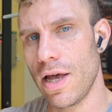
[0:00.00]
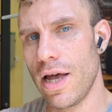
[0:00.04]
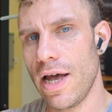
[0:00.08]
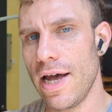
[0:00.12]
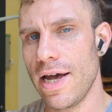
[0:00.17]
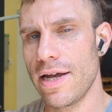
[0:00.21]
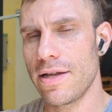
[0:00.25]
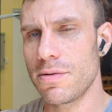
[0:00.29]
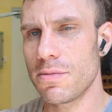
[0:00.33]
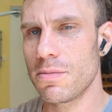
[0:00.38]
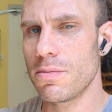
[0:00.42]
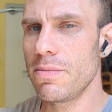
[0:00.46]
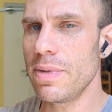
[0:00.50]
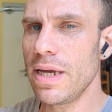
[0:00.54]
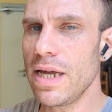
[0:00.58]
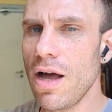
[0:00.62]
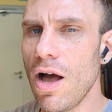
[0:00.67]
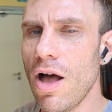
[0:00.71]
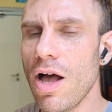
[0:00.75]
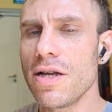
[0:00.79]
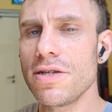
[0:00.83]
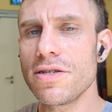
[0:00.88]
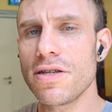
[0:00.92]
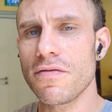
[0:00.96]
And
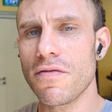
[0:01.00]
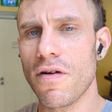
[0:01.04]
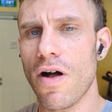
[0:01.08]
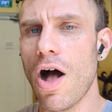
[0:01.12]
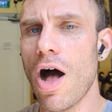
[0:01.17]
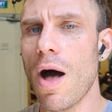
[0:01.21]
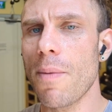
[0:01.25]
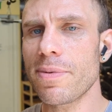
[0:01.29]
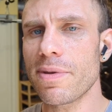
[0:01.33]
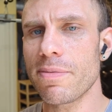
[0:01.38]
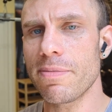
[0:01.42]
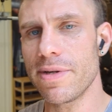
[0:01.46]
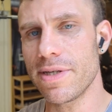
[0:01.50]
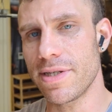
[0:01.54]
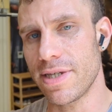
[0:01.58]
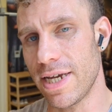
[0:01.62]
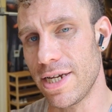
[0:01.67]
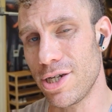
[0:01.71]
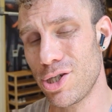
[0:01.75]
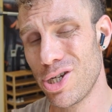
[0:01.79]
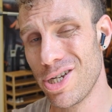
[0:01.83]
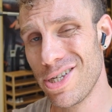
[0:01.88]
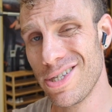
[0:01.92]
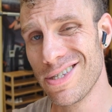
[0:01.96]
because of
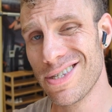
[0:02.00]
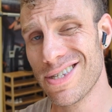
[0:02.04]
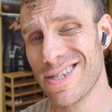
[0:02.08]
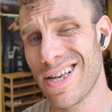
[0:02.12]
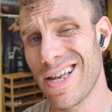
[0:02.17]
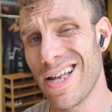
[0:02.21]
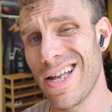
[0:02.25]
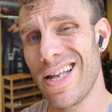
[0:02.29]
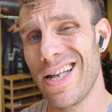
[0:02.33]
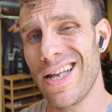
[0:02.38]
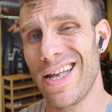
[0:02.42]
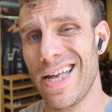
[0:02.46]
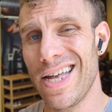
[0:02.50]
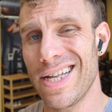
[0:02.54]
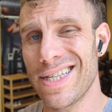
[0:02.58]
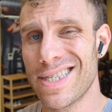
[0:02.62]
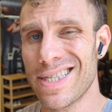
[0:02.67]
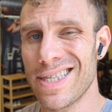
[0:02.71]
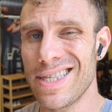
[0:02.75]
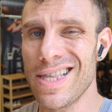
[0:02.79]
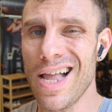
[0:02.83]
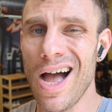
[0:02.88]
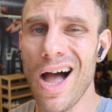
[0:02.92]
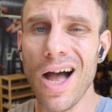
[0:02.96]
optimizations,
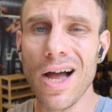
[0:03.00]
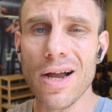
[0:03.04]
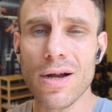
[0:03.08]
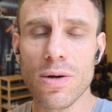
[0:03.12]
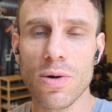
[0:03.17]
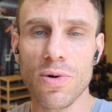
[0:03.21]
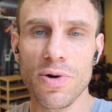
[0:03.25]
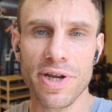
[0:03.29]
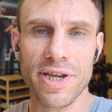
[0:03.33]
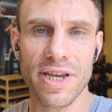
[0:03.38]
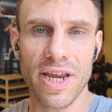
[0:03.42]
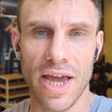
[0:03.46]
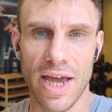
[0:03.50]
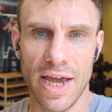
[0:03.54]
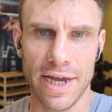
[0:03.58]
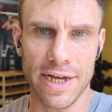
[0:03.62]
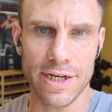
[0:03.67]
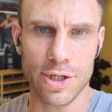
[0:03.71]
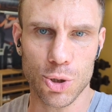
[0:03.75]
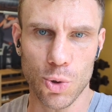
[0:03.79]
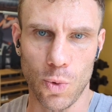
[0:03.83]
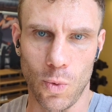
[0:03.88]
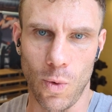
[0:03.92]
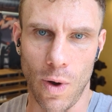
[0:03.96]
it's not going to
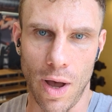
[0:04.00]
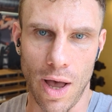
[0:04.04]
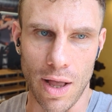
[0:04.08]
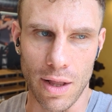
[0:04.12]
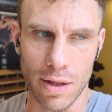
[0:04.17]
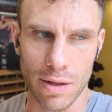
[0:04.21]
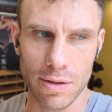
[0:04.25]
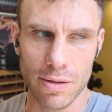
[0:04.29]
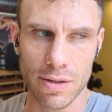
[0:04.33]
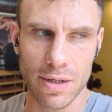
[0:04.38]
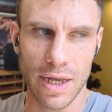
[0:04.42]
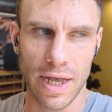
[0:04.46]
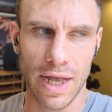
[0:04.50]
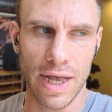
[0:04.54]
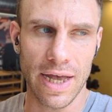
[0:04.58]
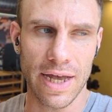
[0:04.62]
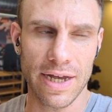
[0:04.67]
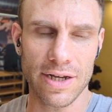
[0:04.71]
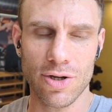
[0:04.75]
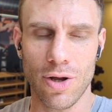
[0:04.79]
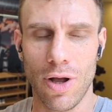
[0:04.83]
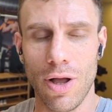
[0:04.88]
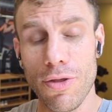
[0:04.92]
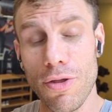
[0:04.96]
age well.
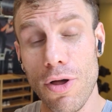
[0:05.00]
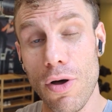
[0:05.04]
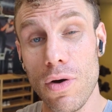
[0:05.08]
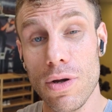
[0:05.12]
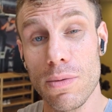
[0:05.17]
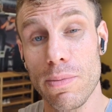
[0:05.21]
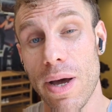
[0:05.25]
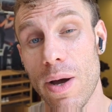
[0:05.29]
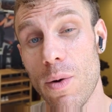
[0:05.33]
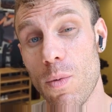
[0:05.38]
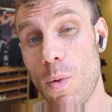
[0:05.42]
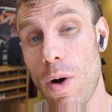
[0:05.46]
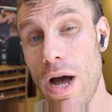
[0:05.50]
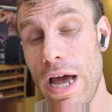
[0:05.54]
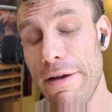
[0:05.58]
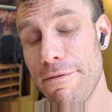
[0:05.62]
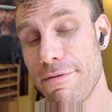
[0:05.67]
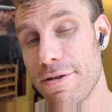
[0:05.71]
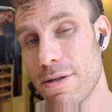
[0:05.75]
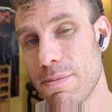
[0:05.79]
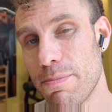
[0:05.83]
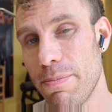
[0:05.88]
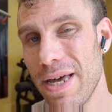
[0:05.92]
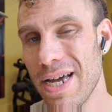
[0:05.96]
And although on my
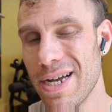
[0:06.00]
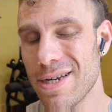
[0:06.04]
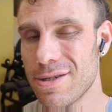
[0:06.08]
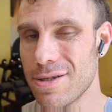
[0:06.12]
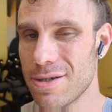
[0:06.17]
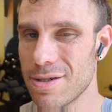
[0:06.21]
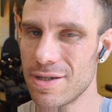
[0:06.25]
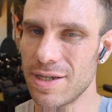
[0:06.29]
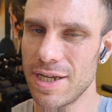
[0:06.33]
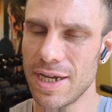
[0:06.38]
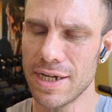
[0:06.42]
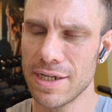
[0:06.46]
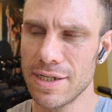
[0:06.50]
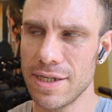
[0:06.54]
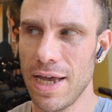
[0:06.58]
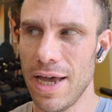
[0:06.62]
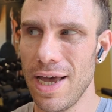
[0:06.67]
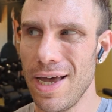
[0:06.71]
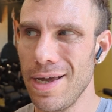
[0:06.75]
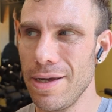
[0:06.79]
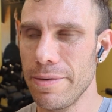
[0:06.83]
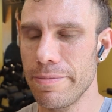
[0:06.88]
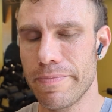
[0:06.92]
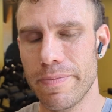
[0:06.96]
wife's Pixel
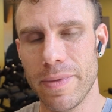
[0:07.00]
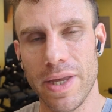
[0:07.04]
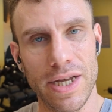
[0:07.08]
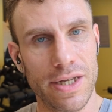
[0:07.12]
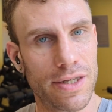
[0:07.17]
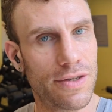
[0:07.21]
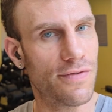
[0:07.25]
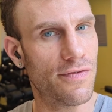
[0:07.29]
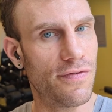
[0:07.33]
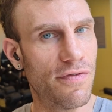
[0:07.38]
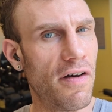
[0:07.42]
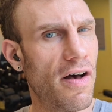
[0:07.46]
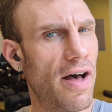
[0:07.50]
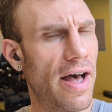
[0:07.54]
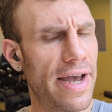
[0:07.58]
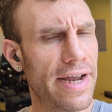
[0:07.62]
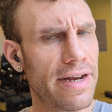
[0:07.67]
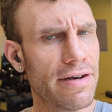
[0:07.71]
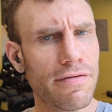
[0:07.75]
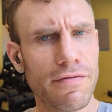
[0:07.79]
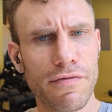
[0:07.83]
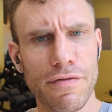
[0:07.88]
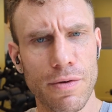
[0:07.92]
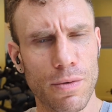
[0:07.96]
6a, it's
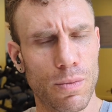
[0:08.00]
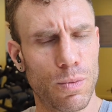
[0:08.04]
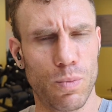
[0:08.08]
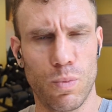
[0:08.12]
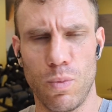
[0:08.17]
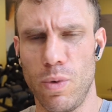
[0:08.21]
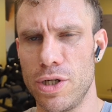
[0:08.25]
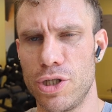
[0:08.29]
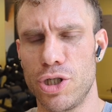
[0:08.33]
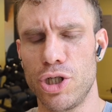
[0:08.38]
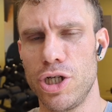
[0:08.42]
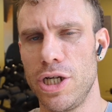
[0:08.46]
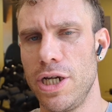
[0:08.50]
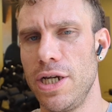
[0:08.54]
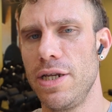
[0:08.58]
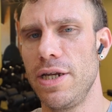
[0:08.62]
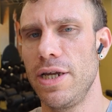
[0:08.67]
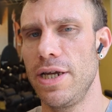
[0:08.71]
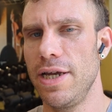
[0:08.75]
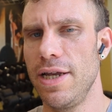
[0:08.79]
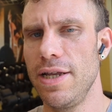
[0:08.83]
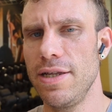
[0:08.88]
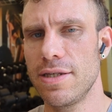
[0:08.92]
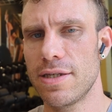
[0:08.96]
fine for what she
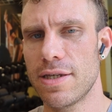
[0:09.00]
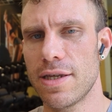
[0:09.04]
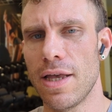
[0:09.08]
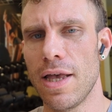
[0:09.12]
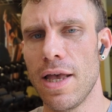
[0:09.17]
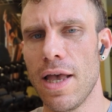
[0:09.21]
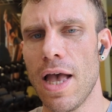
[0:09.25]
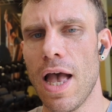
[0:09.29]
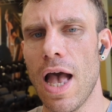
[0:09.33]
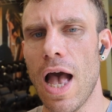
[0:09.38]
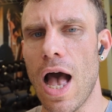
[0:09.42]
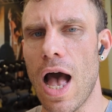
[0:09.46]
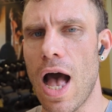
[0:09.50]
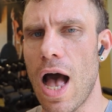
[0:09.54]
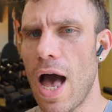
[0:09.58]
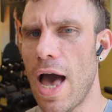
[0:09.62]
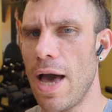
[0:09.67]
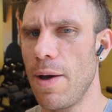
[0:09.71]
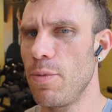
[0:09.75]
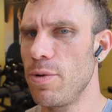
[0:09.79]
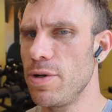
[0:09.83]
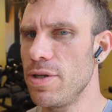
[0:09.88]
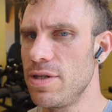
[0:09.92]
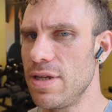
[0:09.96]
needs,
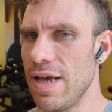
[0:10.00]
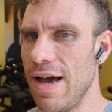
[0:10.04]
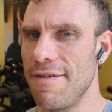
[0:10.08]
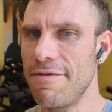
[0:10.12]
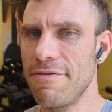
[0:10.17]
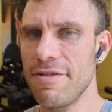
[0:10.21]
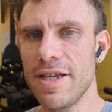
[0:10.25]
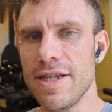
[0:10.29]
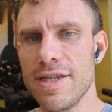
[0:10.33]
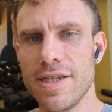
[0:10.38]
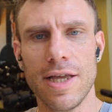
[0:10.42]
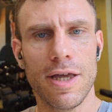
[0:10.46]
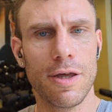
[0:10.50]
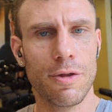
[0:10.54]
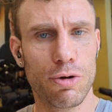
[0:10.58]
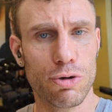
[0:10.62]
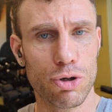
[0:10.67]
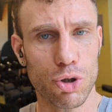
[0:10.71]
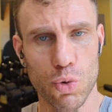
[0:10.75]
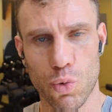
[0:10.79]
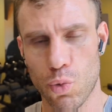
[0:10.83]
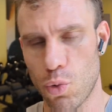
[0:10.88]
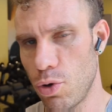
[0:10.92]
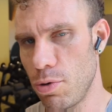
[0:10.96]
I would definitely say that
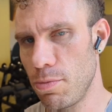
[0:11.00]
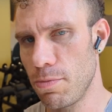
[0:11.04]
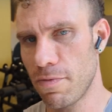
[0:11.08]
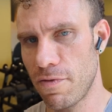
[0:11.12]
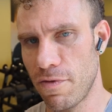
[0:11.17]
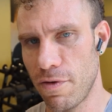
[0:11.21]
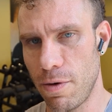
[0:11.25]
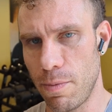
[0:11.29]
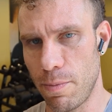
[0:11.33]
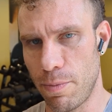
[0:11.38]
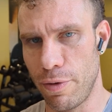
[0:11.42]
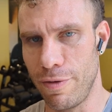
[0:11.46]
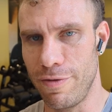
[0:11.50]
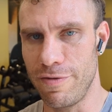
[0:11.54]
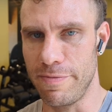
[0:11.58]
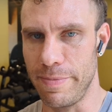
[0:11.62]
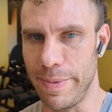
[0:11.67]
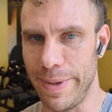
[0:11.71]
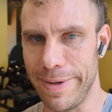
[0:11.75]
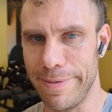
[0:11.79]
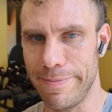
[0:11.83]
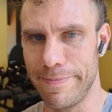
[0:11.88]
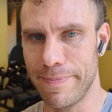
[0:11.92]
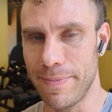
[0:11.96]
there's room for
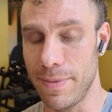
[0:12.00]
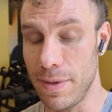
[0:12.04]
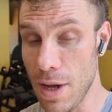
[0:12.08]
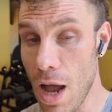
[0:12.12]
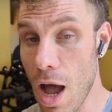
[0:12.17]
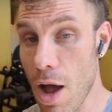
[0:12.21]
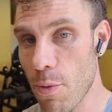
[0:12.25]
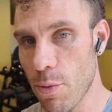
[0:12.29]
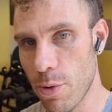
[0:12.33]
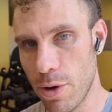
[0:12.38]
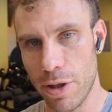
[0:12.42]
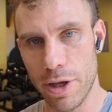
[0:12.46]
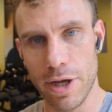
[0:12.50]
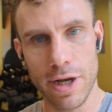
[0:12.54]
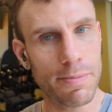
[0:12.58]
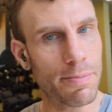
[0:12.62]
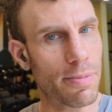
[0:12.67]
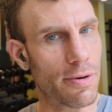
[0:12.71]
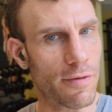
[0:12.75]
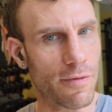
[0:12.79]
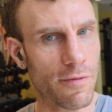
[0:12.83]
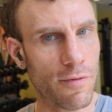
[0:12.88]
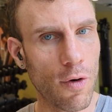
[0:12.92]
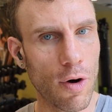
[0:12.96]
improvement. Not really in
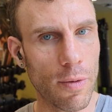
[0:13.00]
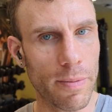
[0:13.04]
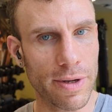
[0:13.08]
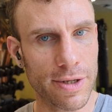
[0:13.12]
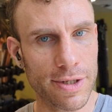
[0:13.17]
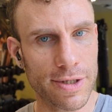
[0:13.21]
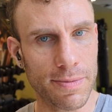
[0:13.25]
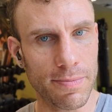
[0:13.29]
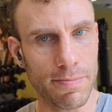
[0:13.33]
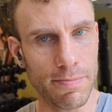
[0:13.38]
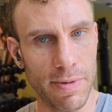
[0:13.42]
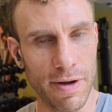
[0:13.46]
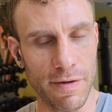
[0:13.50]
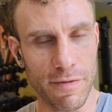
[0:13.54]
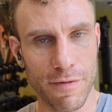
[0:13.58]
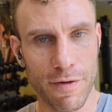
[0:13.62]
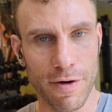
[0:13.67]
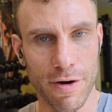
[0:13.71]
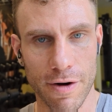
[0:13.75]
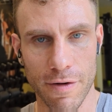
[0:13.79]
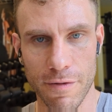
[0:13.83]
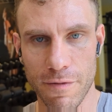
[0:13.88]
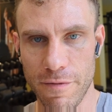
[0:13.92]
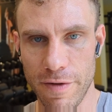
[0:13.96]
performance, but
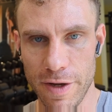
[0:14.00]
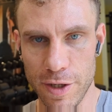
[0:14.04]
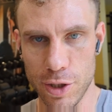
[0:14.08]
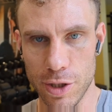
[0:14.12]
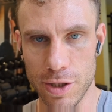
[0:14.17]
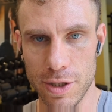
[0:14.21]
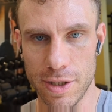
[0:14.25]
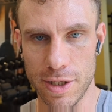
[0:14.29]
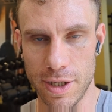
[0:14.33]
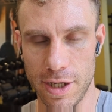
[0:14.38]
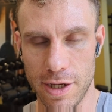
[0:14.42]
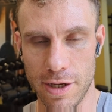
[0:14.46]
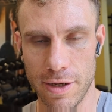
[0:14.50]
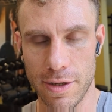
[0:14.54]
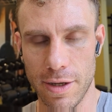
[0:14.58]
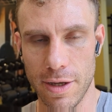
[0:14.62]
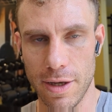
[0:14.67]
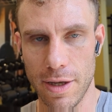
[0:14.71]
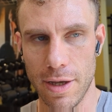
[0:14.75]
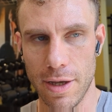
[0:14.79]
for efficiency.